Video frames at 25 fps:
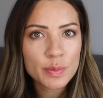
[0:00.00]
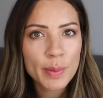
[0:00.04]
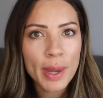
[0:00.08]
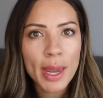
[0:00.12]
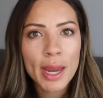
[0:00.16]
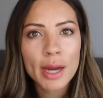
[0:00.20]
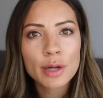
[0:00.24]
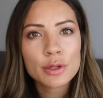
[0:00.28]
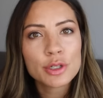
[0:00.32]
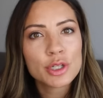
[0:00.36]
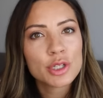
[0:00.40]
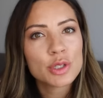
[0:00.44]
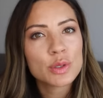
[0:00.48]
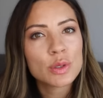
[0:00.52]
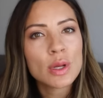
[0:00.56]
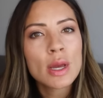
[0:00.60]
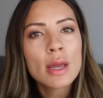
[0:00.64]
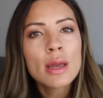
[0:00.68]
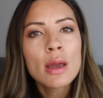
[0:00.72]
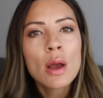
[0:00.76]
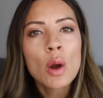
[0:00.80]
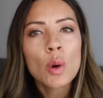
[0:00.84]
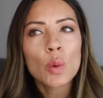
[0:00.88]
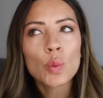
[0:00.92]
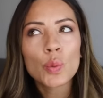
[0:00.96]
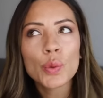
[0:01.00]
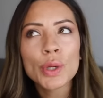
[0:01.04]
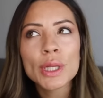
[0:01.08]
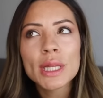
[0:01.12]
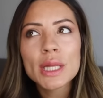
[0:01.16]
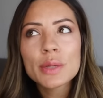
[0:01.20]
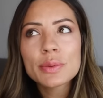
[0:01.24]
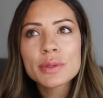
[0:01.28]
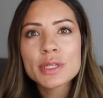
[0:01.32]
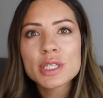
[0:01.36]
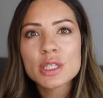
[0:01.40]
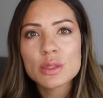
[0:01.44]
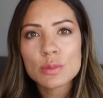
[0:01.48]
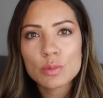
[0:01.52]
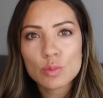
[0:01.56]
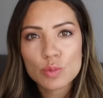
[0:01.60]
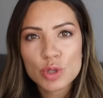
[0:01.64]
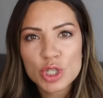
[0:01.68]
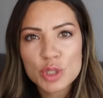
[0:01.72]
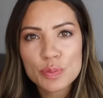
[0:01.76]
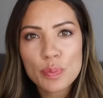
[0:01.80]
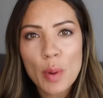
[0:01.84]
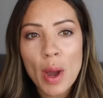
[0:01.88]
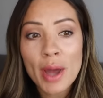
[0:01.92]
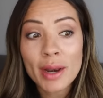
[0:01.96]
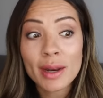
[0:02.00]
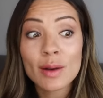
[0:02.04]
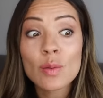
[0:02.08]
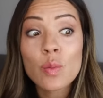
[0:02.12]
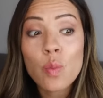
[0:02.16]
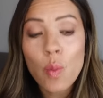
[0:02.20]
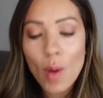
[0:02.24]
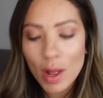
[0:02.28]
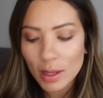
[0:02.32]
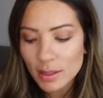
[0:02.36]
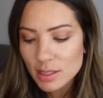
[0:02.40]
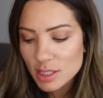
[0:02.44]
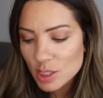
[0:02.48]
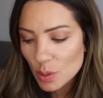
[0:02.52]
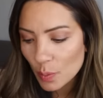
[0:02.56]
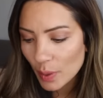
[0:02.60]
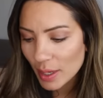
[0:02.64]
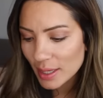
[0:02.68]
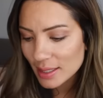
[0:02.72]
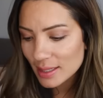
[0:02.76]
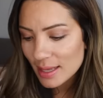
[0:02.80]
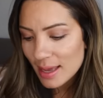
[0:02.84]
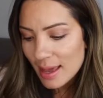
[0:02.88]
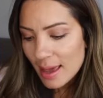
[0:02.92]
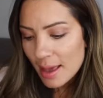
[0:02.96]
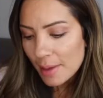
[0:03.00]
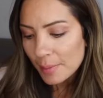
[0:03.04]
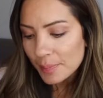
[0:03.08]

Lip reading: My hair just really responded well to it.